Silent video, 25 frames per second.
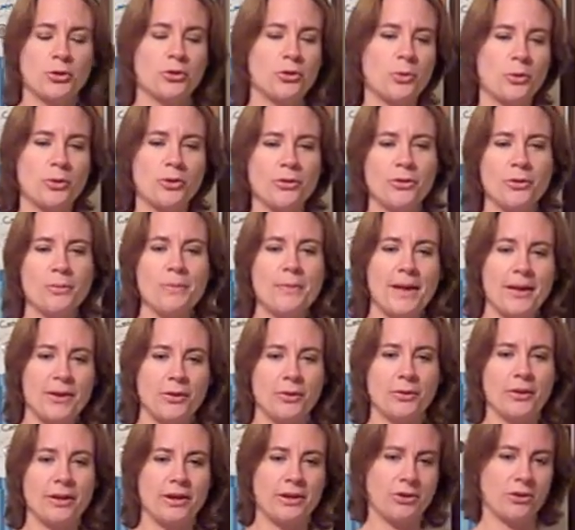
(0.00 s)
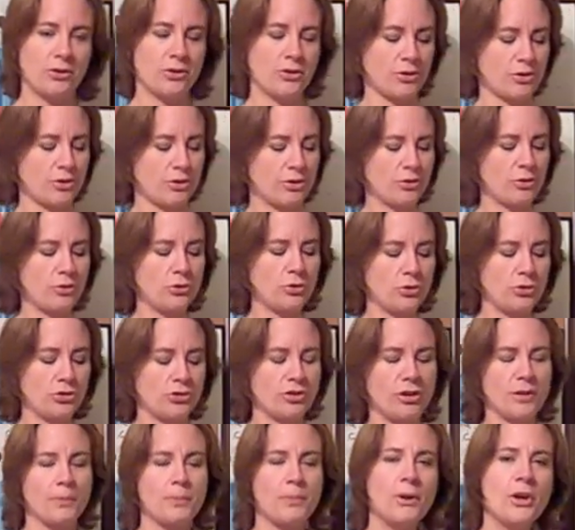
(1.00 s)
doors are metal in your cruise
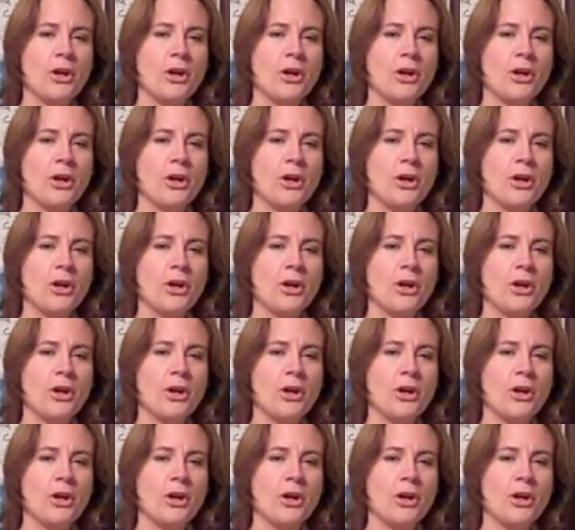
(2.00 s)
ship.